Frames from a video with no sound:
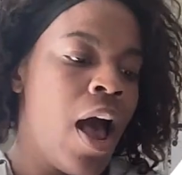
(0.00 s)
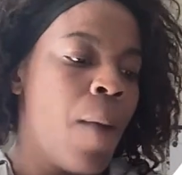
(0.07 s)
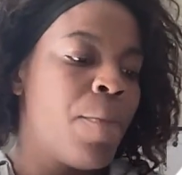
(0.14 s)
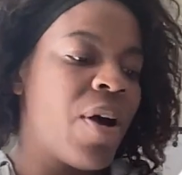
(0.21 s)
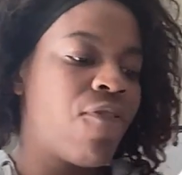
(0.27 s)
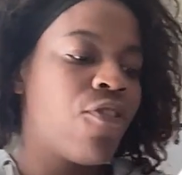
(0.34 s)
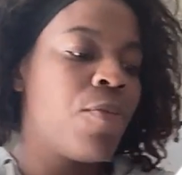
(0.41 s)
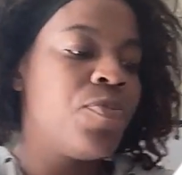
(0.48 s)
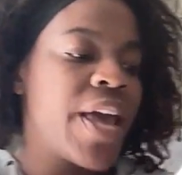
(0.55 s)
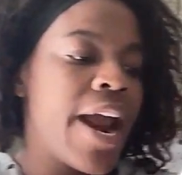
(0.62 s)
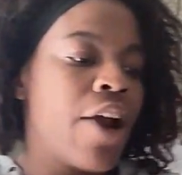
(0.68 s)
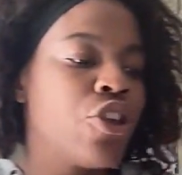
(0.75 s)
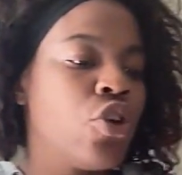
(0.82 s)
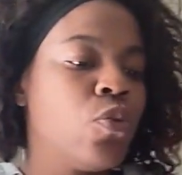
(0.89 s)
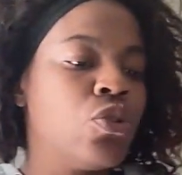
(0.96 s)
But from
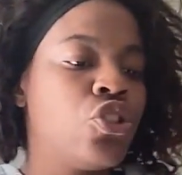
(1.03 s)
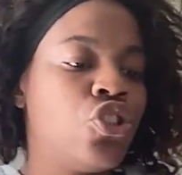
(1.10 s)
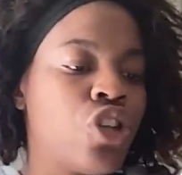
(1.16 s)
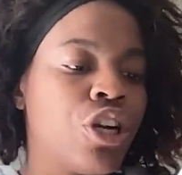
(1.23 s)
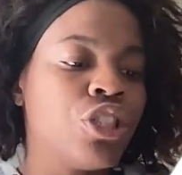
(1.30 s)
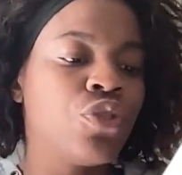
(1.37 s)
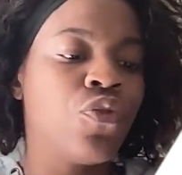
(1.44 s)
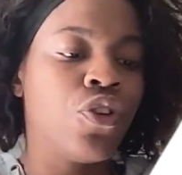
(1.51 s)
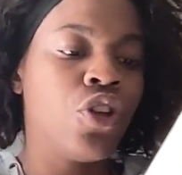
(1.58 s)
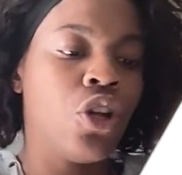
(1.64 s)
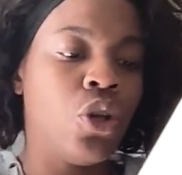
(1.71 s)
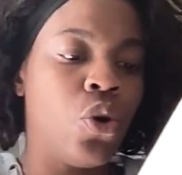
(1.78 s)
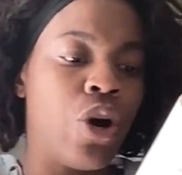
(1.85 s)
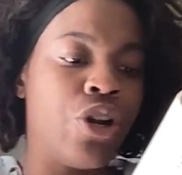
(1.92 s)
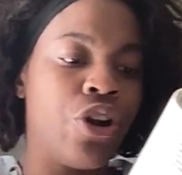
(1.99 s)
there you will search for the
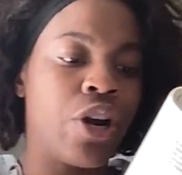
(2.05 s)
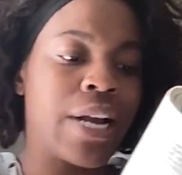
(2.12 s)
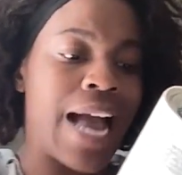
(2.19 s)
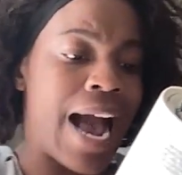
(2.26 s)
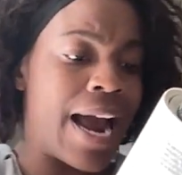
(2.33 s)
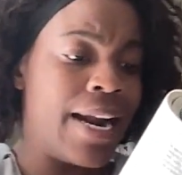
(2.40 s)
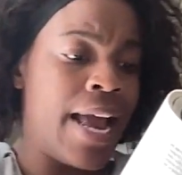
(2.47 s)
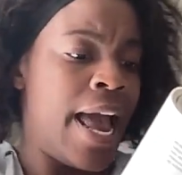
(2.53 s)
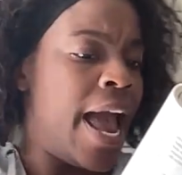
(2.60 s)
Lord your God,